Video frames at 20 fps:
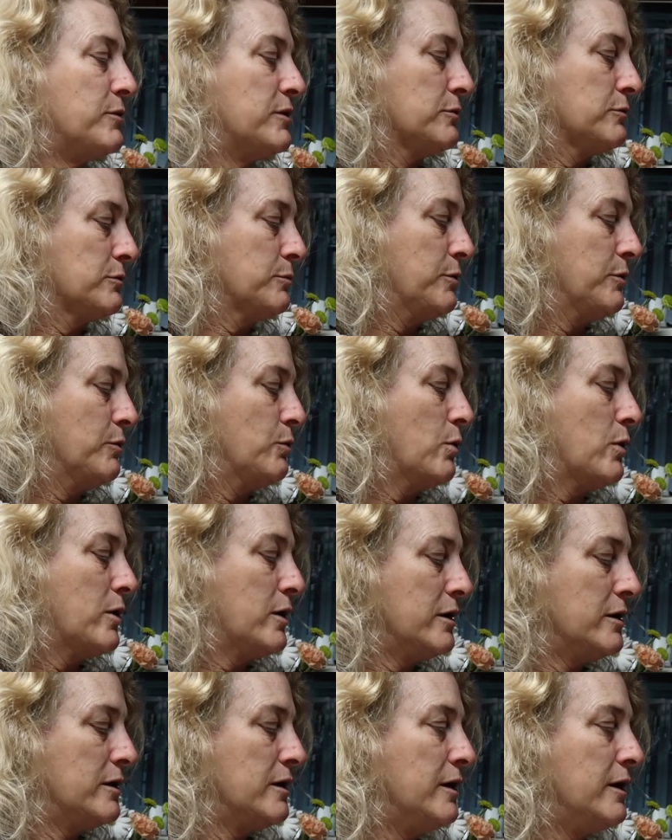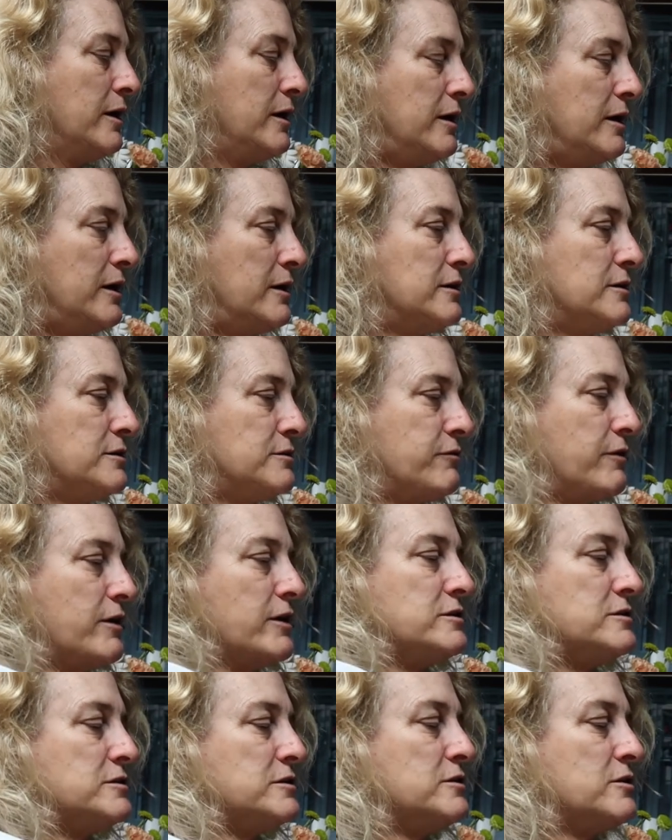and there would be 1, and it
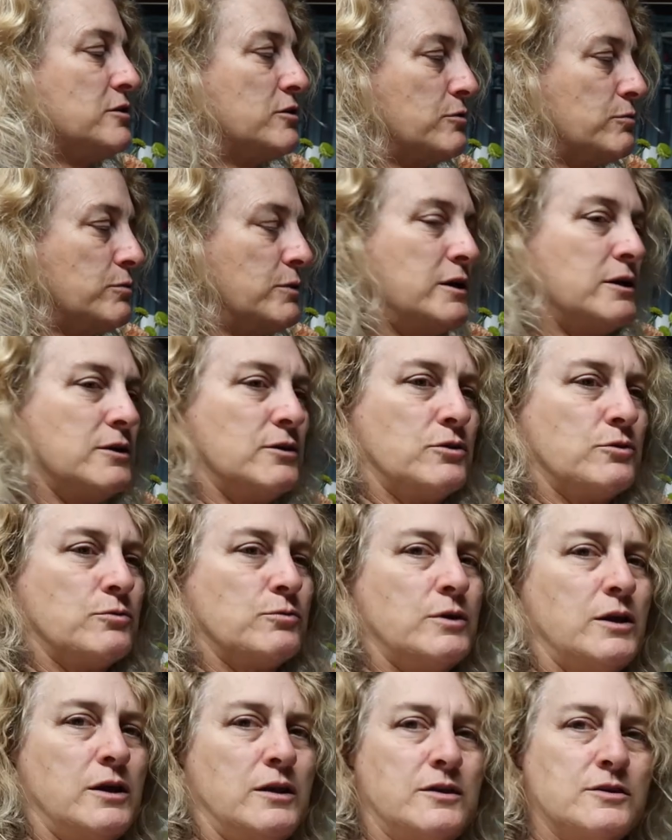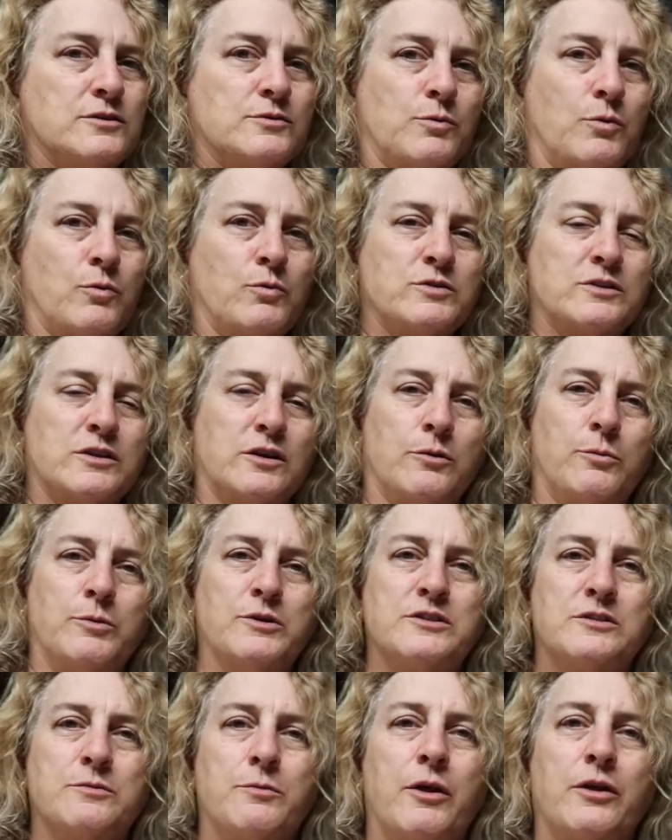divides into 3 and 3. This one was a little bit
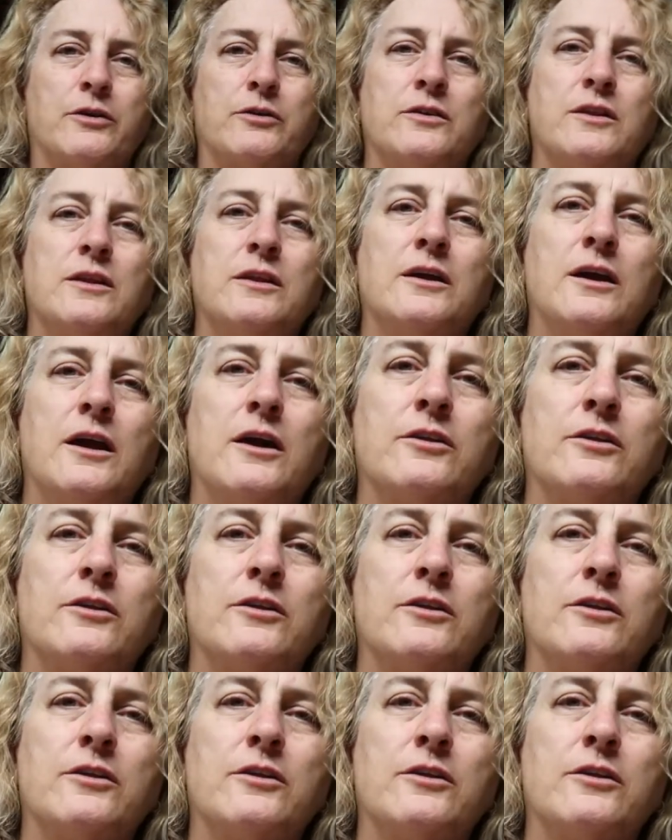smaller than the